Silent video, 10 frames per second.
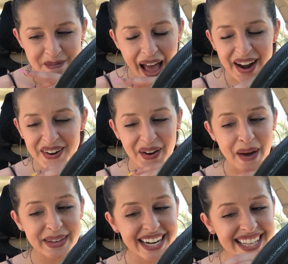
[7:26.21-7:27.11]
I don't know.
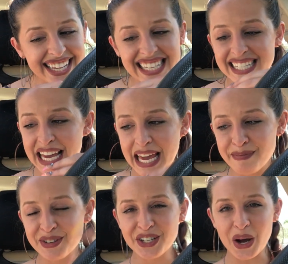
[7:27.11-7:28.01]
I'm getting like a
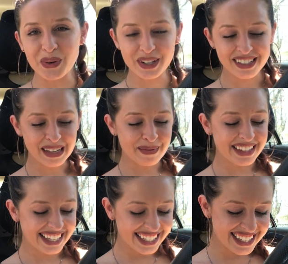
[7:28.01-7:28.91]
game show or
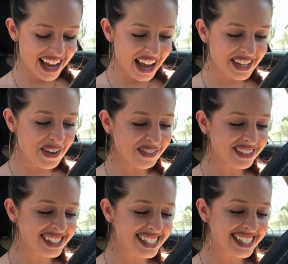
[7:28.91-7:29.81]
something. You ever
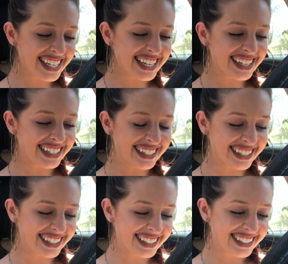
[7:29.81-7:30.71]
see,
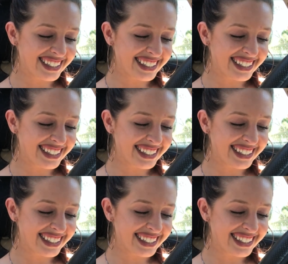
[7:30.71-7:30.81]
uh,